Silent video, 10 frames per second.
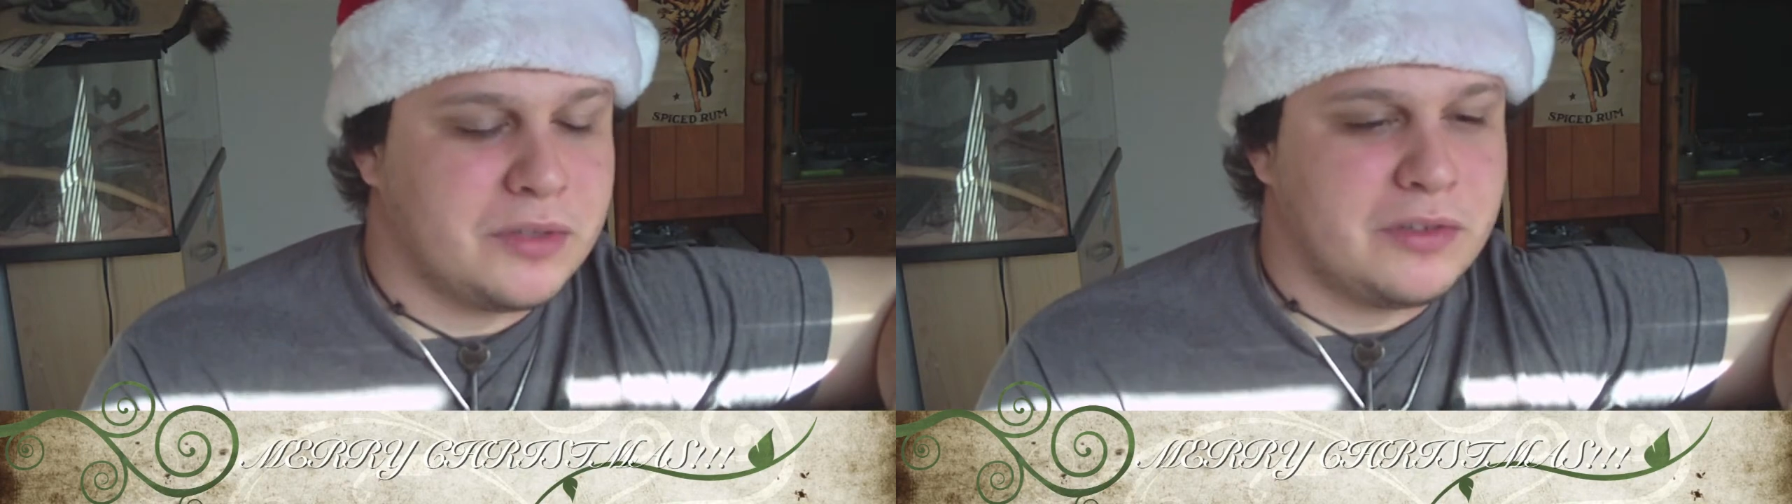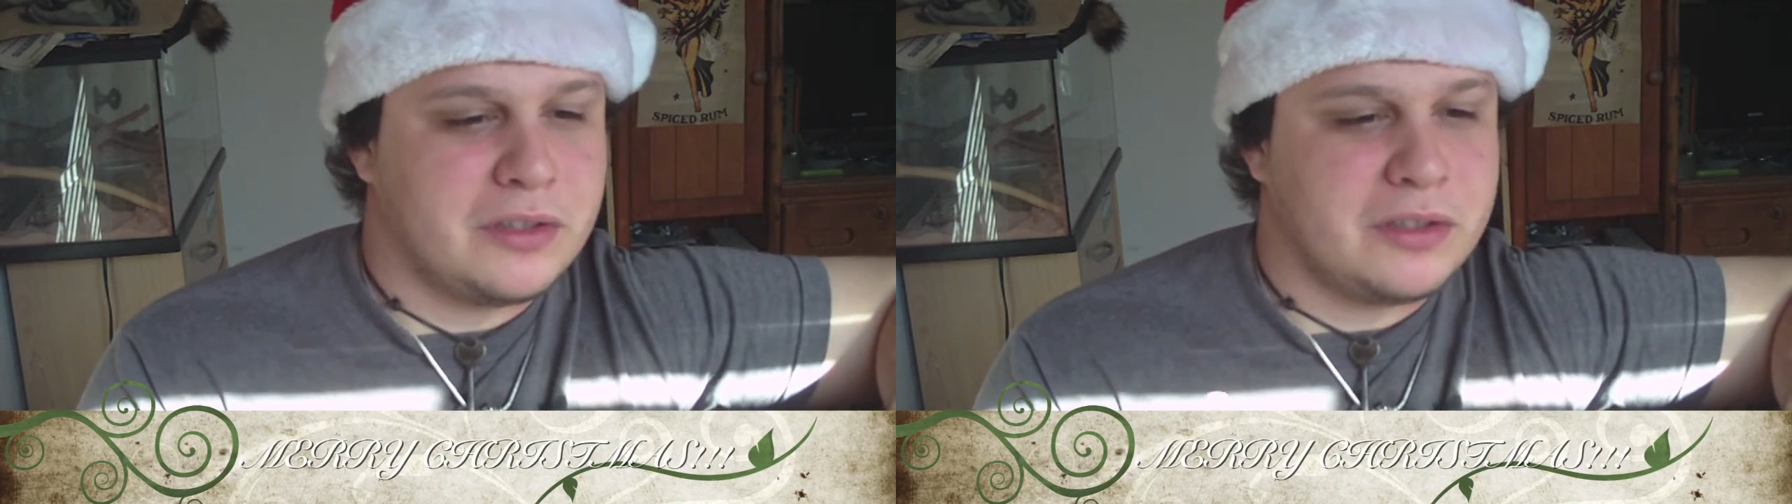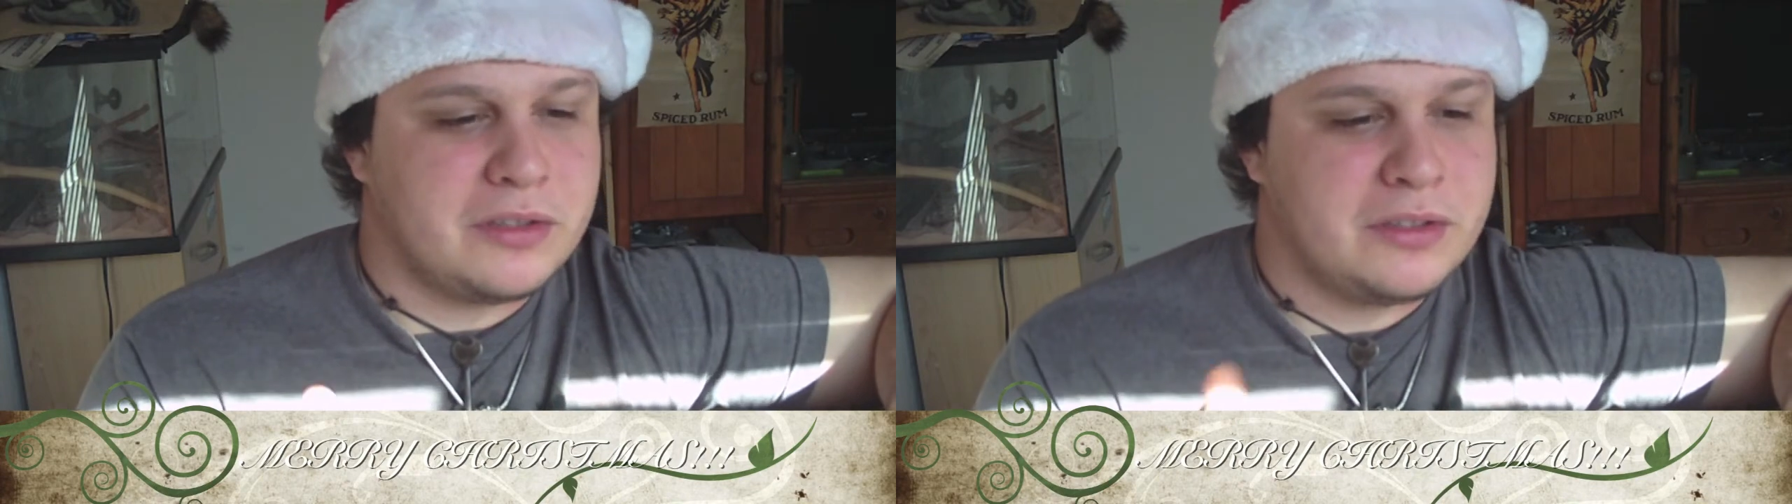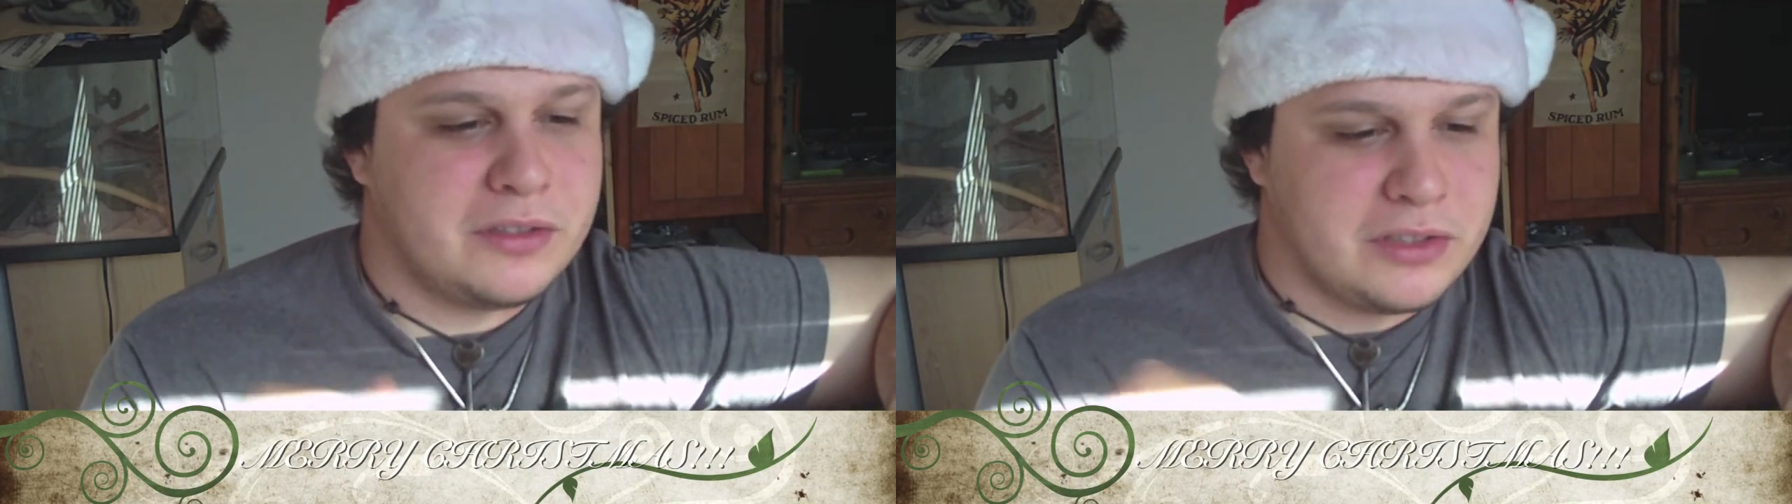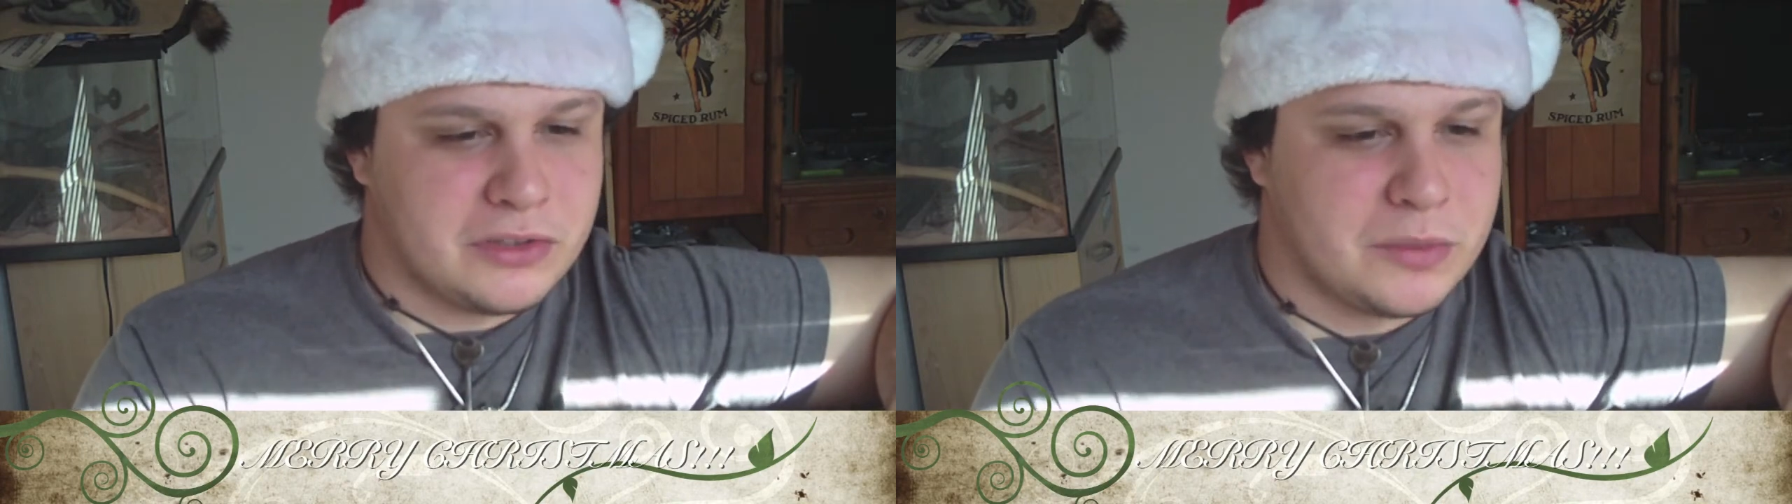of the
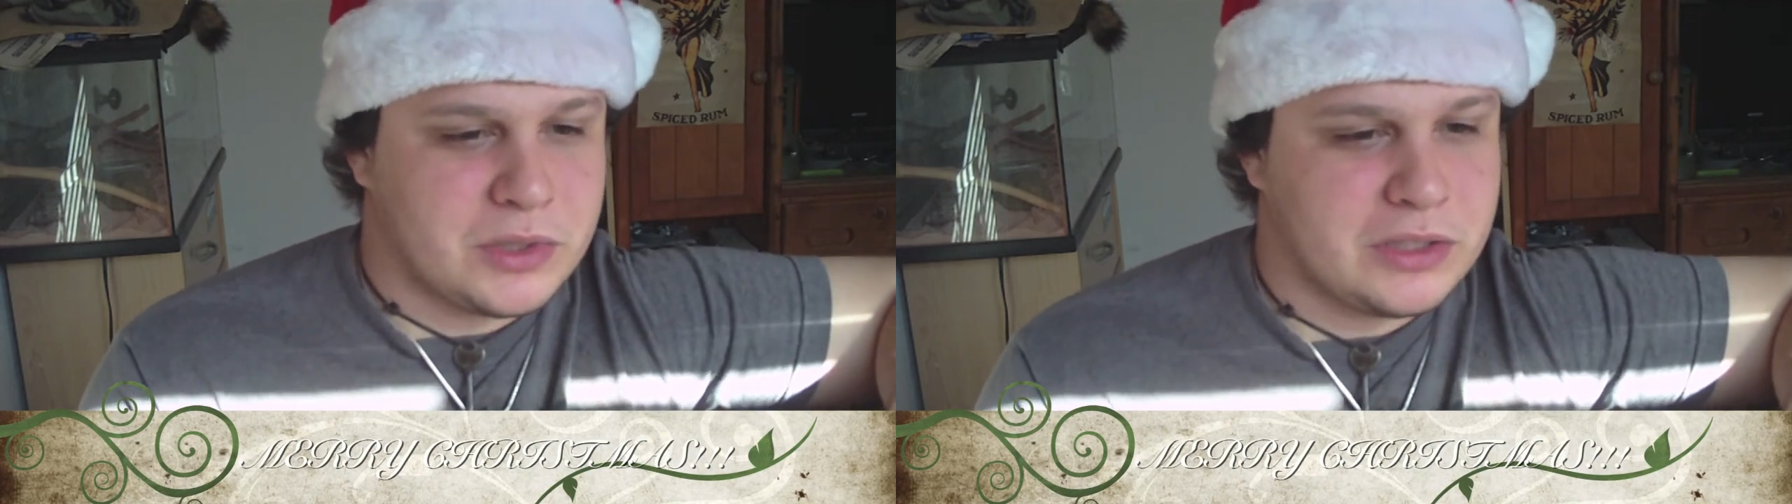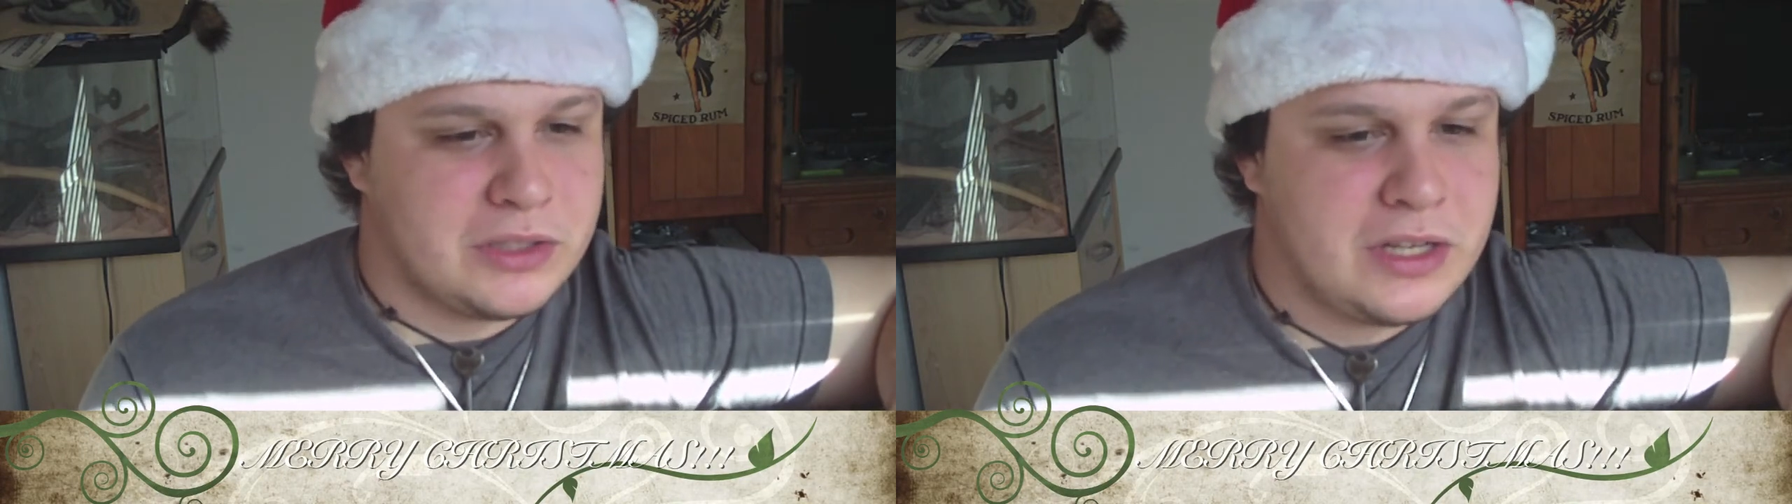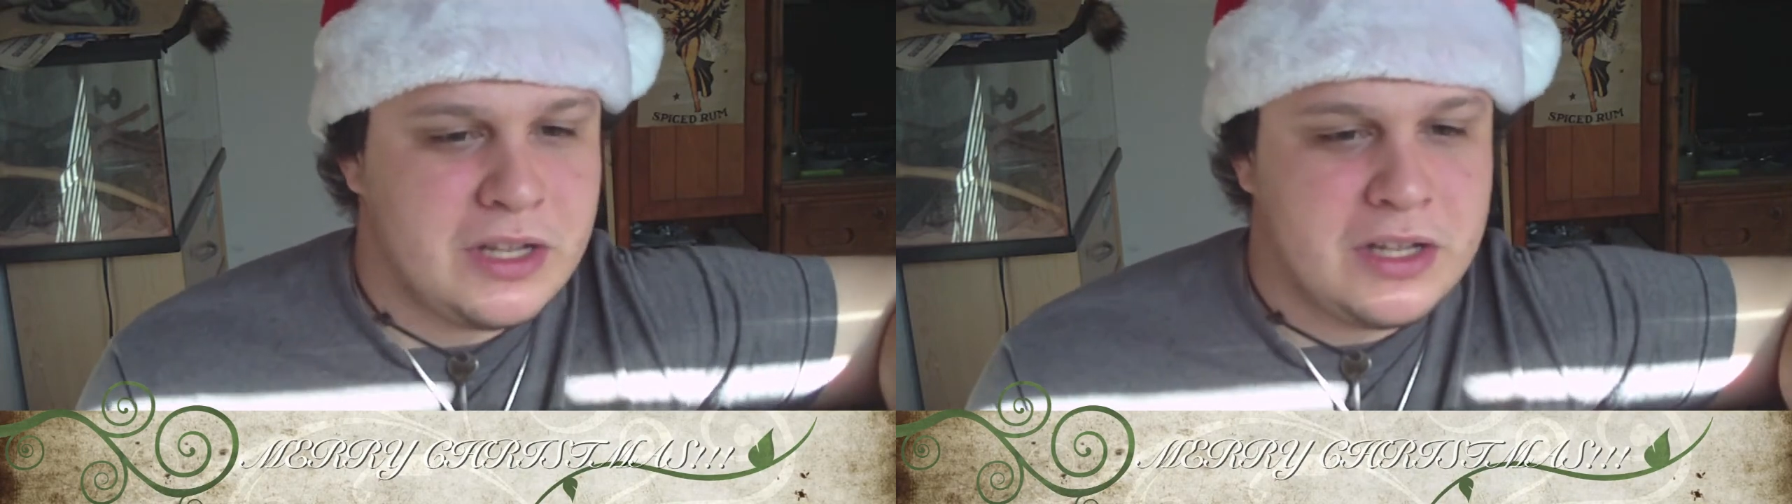description.